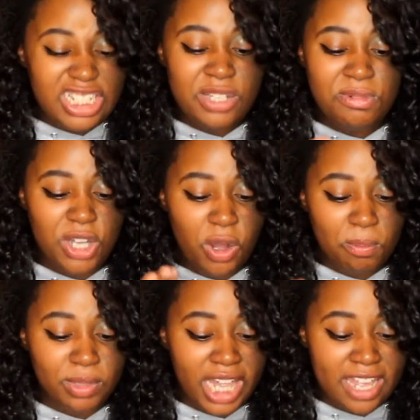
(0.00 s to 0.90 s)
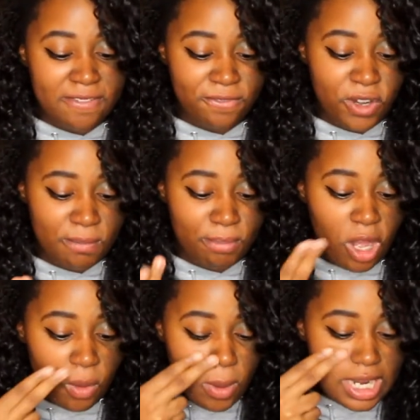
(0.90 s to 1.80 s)
You don't play
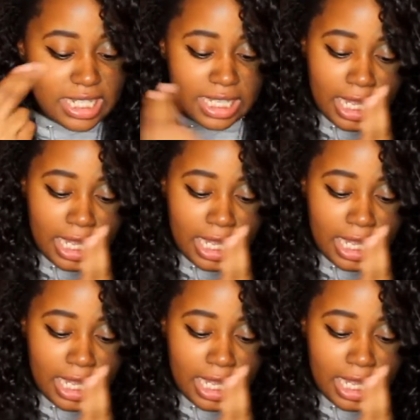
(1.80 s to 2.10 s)
football. What is...